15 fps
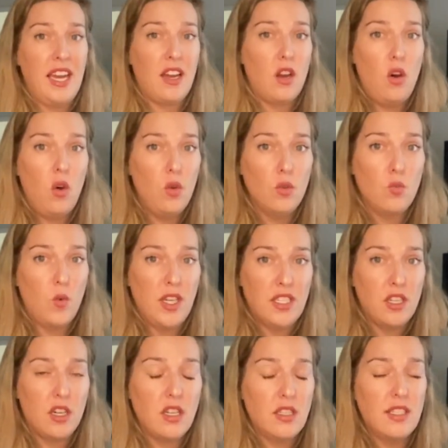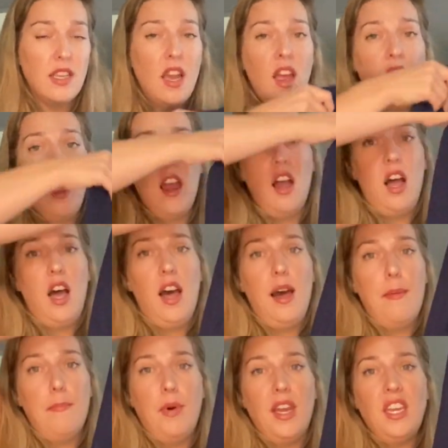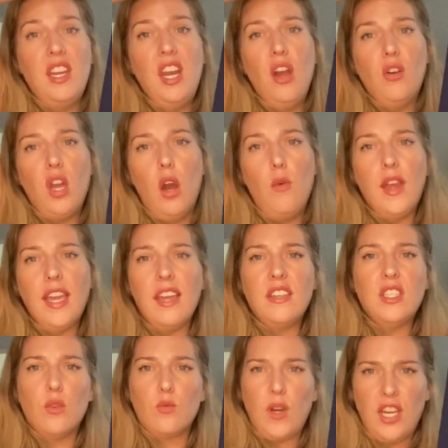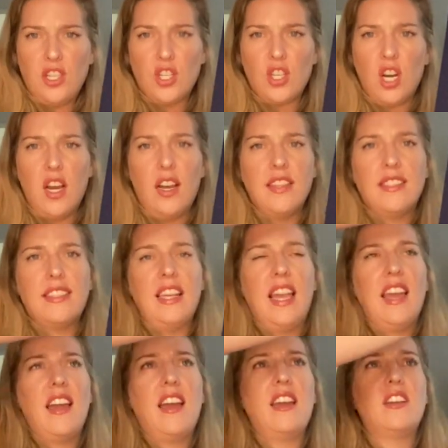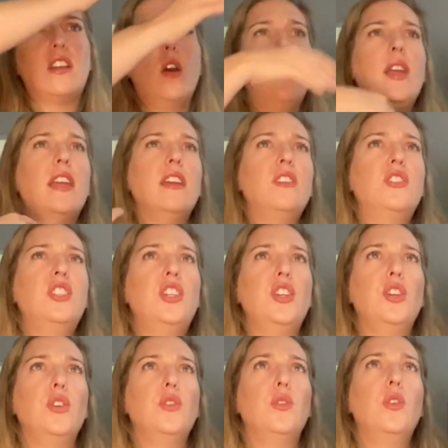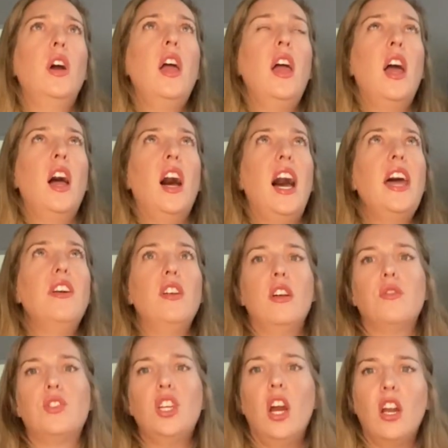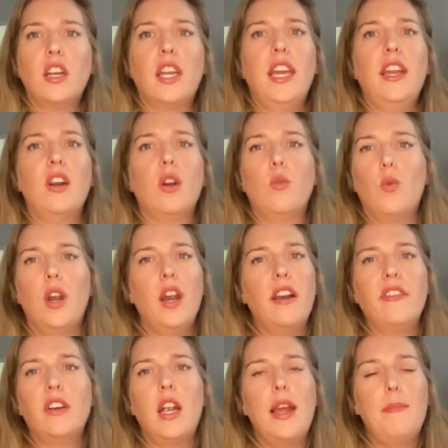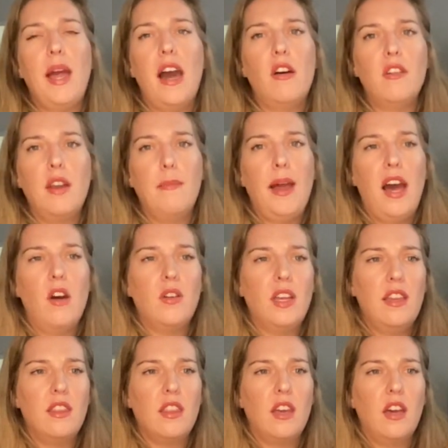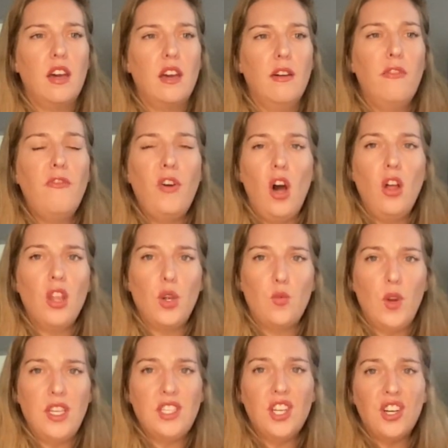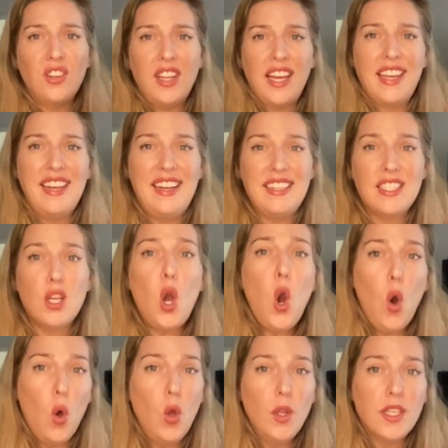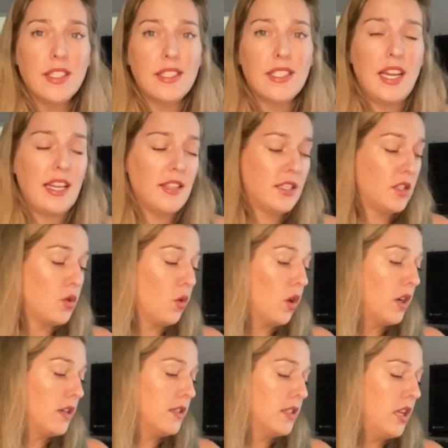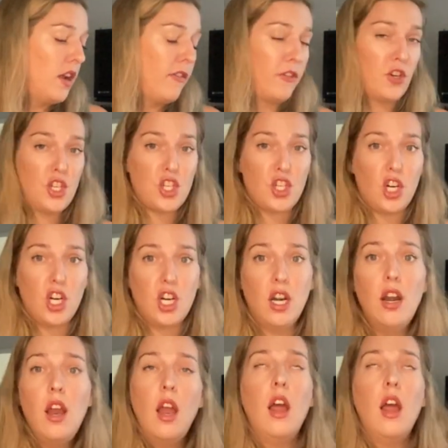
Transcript: get cold winters. Um, but you know, going into restaurants and going into, I don't know, Target or wherever I'm out and about in the fall and winter, like it is cold inside stores for sure.